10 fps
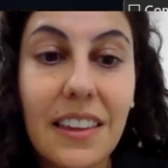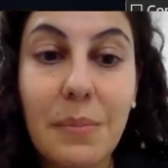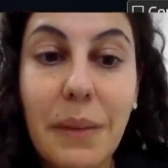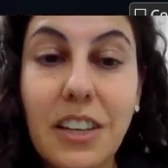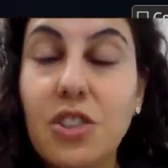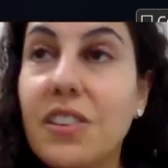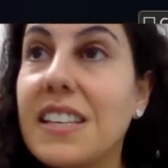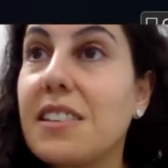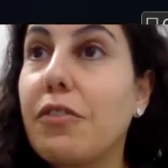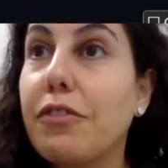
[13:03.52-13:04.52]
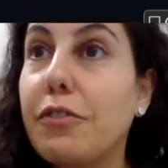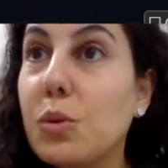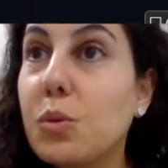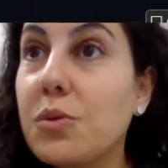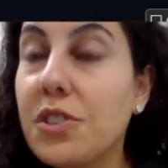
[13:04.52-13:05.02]
and then make sure there's a
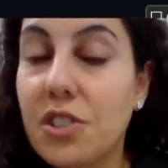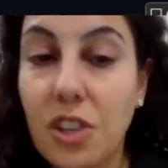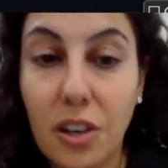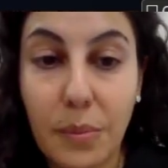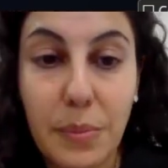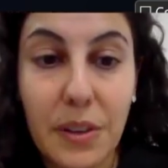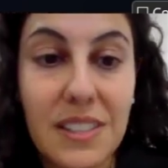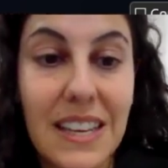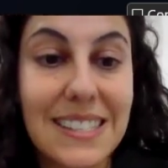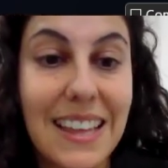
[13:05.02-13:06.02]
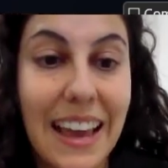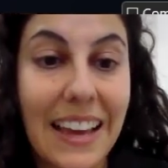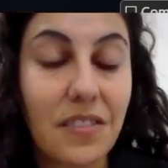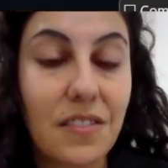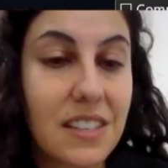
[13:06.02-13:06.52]
full stop, because that's the
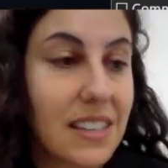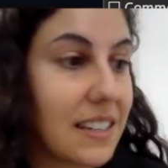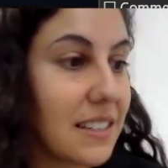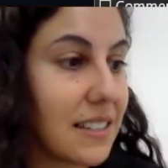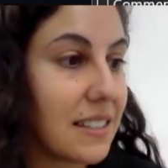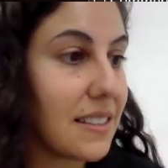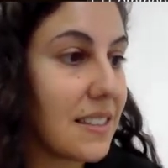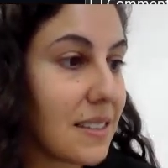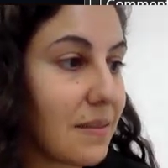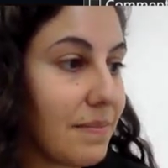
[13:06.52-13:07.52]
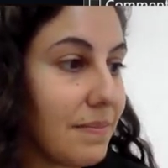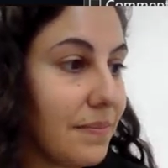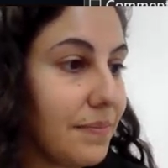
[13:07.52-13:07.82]
end of the sentence.